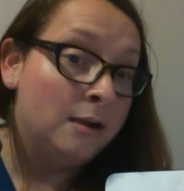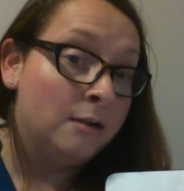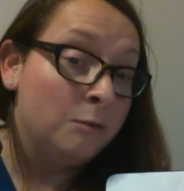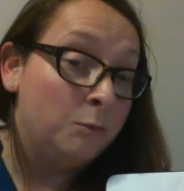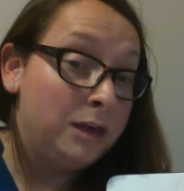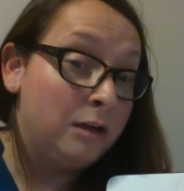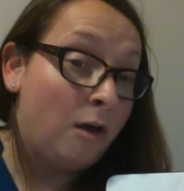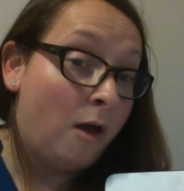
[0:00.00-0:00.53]

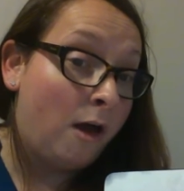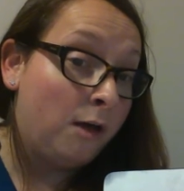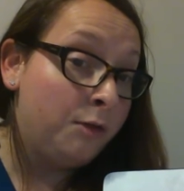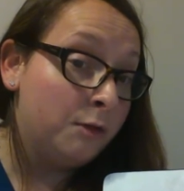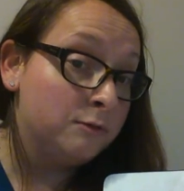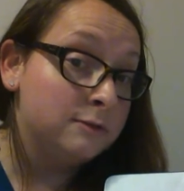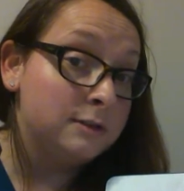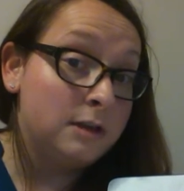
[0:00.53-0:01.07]
we call
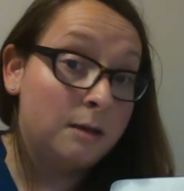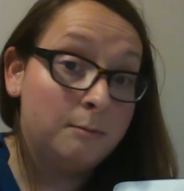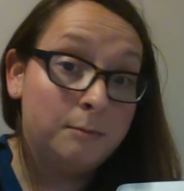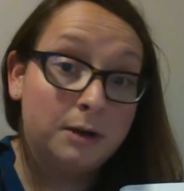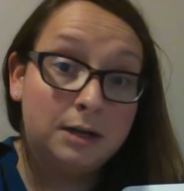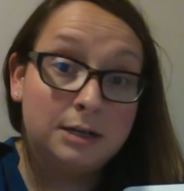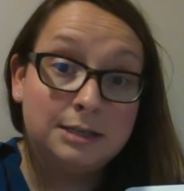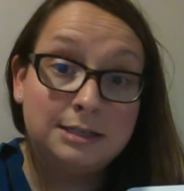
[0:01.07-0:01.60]
those
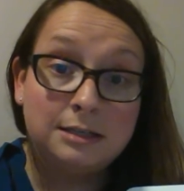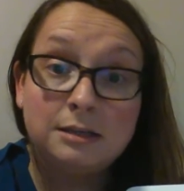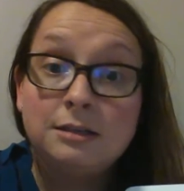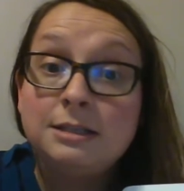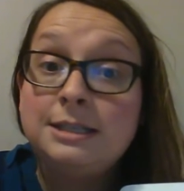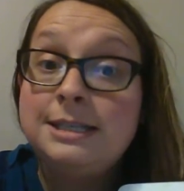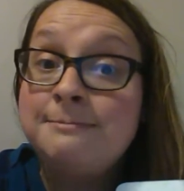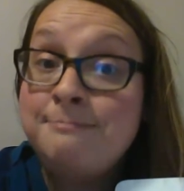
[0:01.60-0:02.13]
numbers
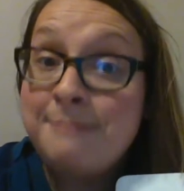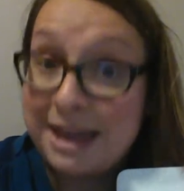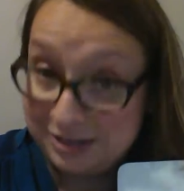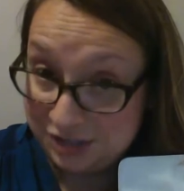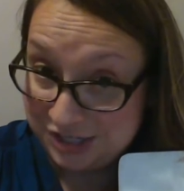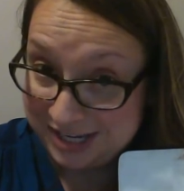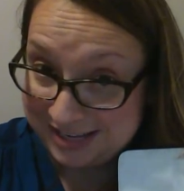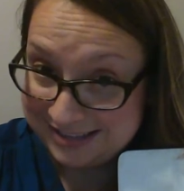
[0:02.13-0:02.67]

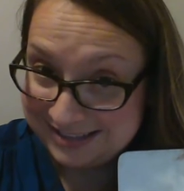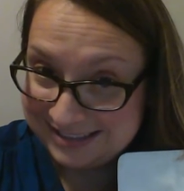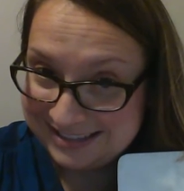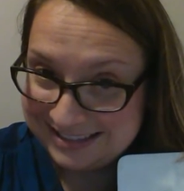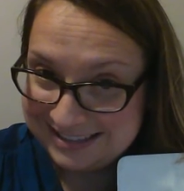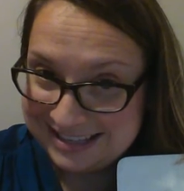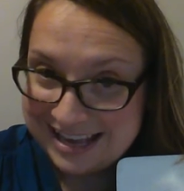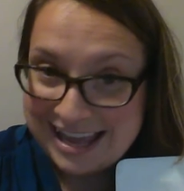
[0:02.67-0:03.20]

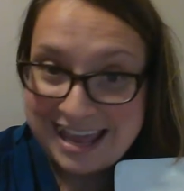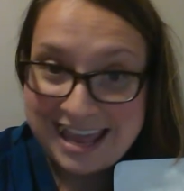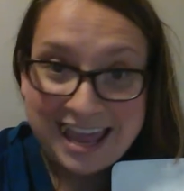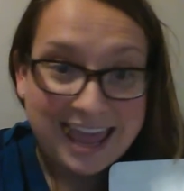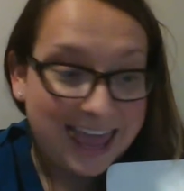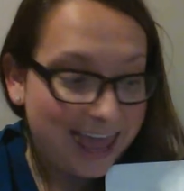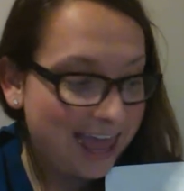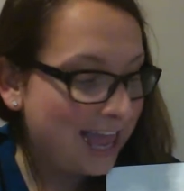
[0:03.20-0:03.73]
dimensions.
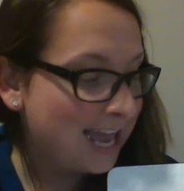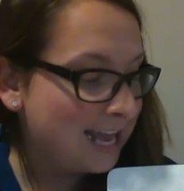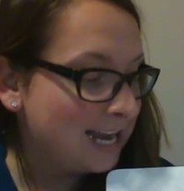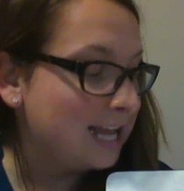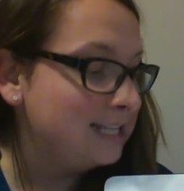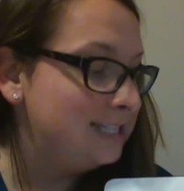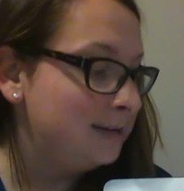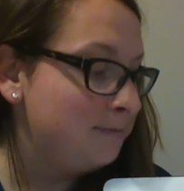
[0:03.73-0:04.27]
And
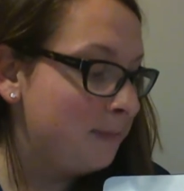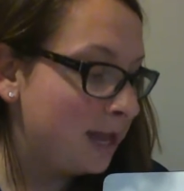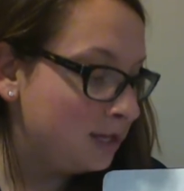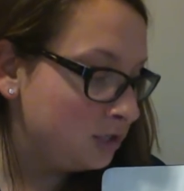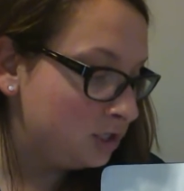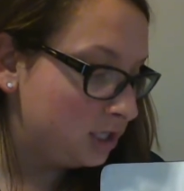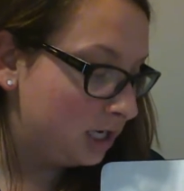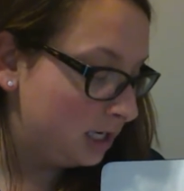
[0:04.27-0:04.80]
a
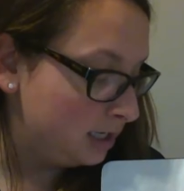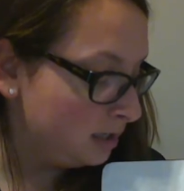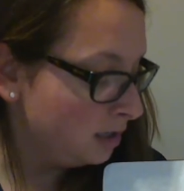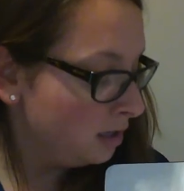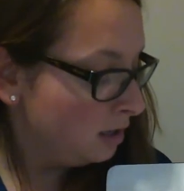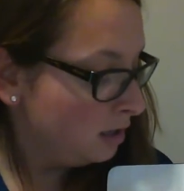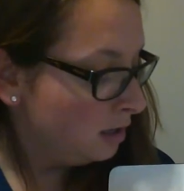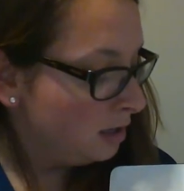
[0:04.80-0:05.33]

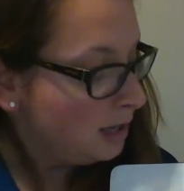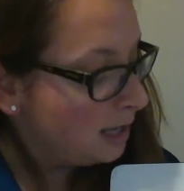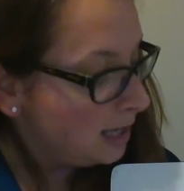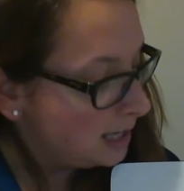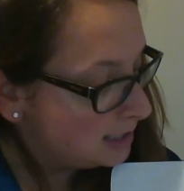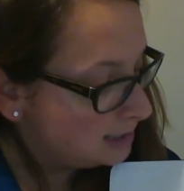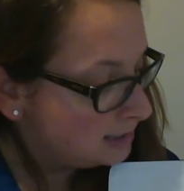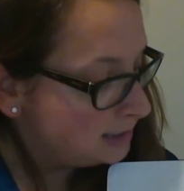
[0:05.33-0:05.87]
dimension
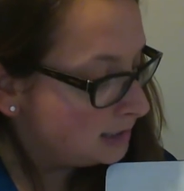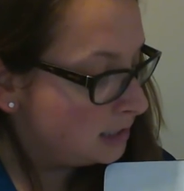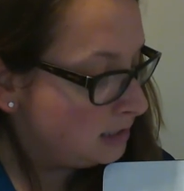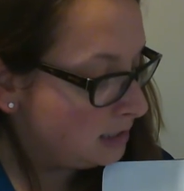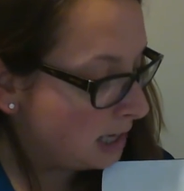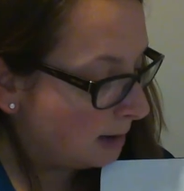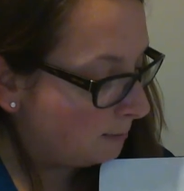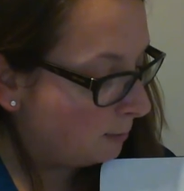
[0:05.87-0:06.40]
is the
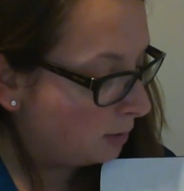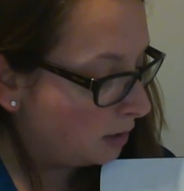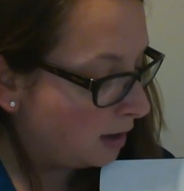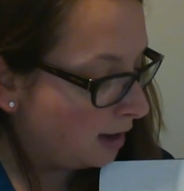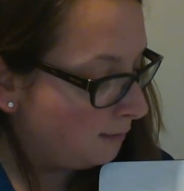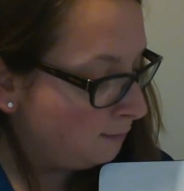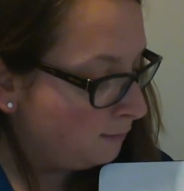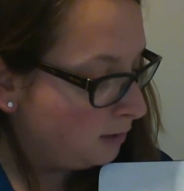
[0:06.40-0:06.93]
number
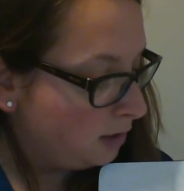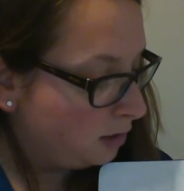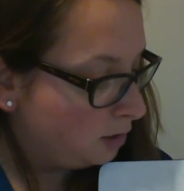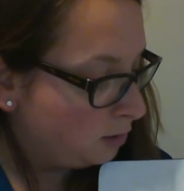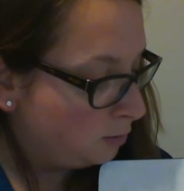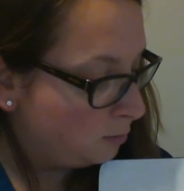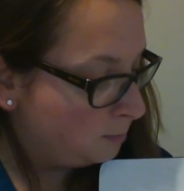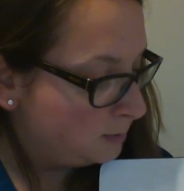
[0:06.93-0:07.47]
of
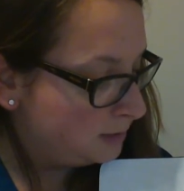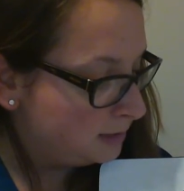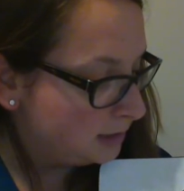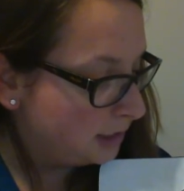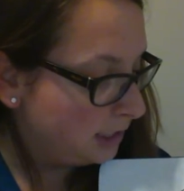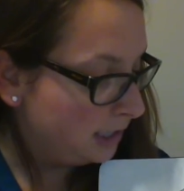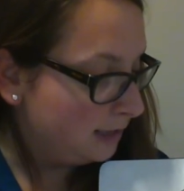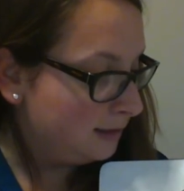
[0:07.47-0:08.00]
cubes
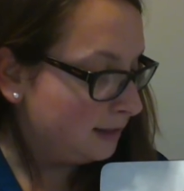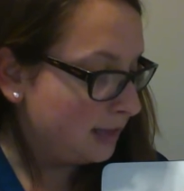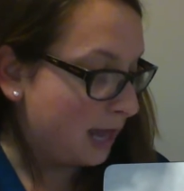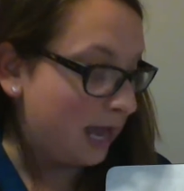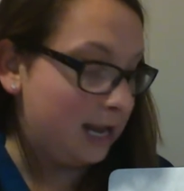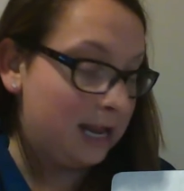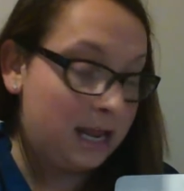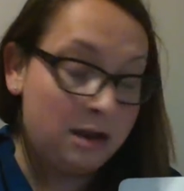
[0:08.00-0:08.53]
in
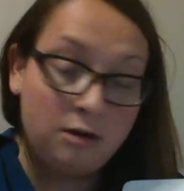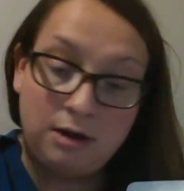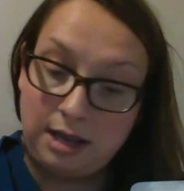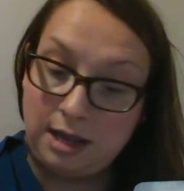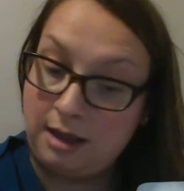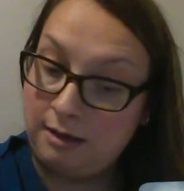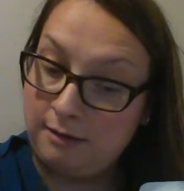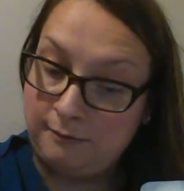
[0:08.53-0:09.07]
that
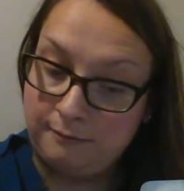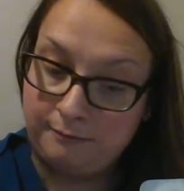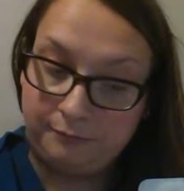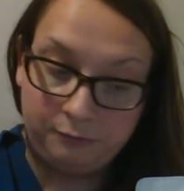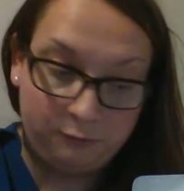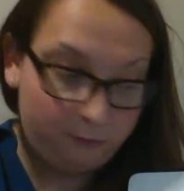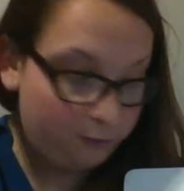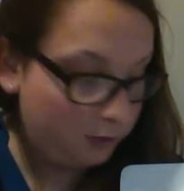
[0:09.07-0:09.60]
area.
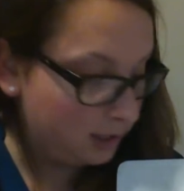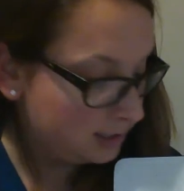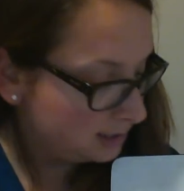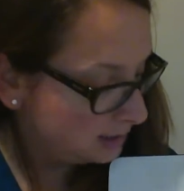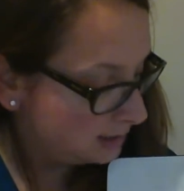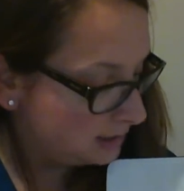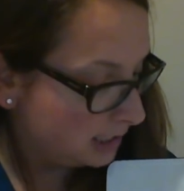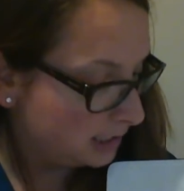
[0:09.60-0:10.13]
For
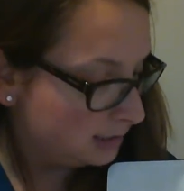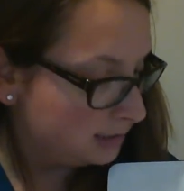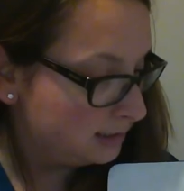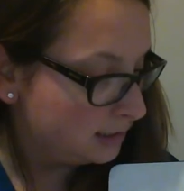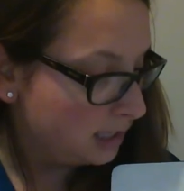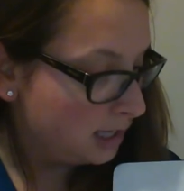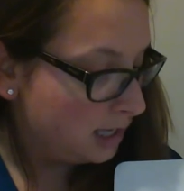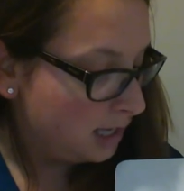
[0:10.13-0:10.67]

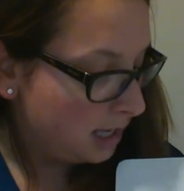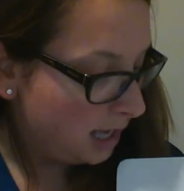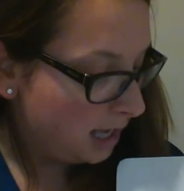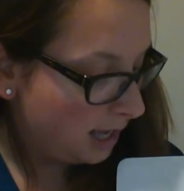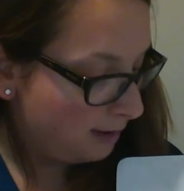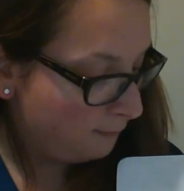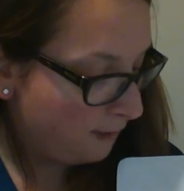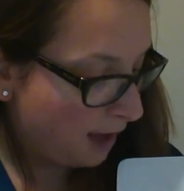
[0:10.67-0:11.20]
instance,
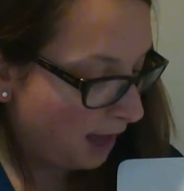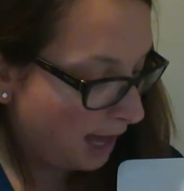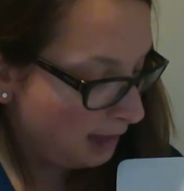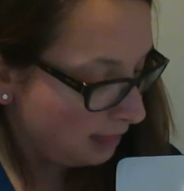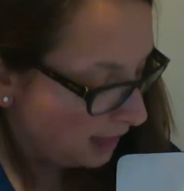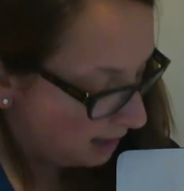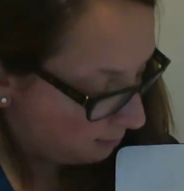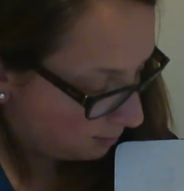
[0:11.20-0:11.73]
if I
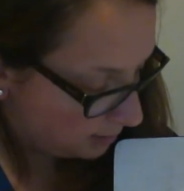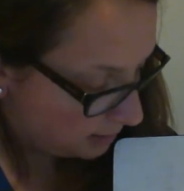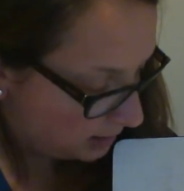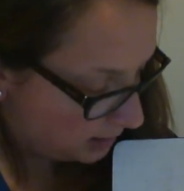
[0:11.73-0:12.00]
labeled